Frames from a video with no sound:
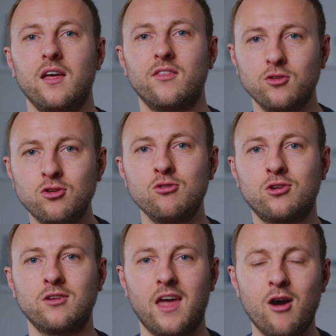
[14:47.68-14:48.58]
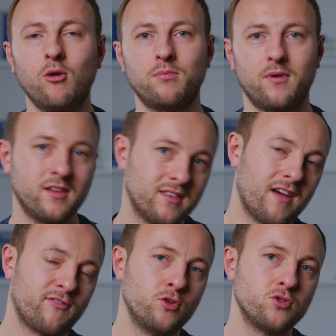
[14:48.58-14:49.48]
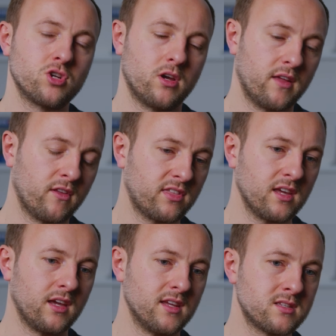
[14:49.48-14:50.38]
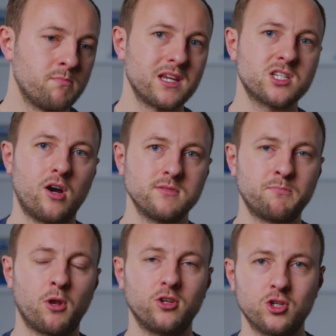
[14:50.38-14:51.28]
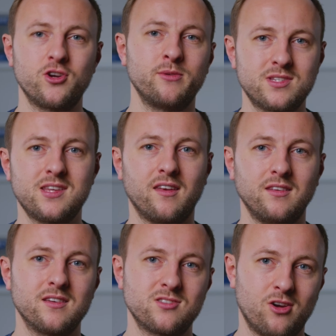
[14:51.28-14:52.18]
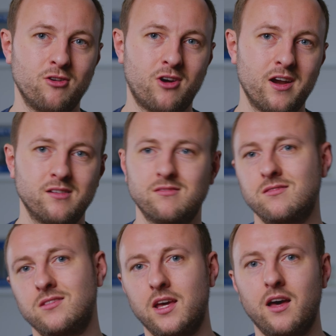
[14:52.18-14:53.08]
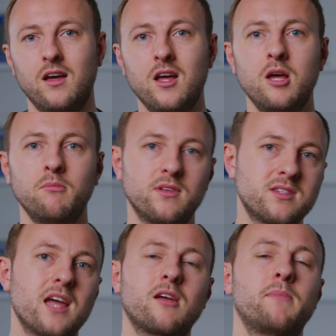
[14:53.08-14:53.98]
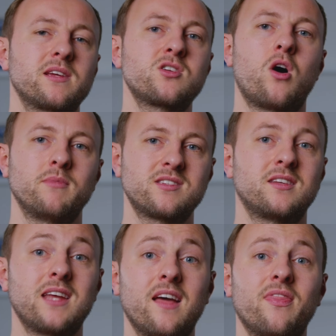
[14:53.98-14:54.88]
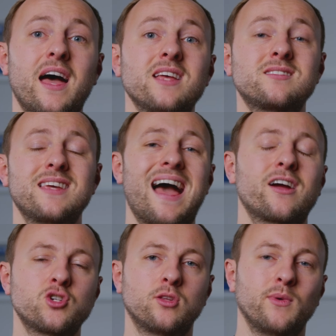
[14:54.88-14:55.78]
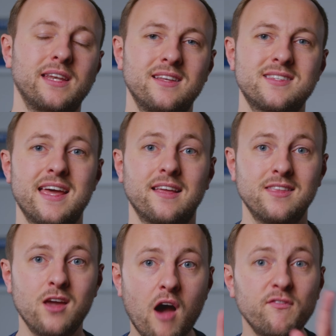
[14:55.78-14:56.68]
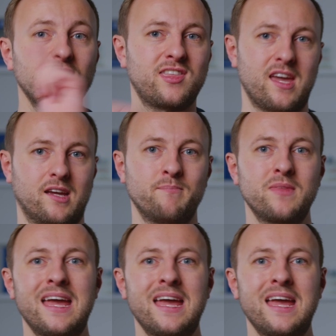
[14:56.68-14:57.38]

that you can help in that future. And the thing is, the best time to plant a tree was ten years ago, right? Yeah. But the second best time is today, and that's the action that we need to take. The other thing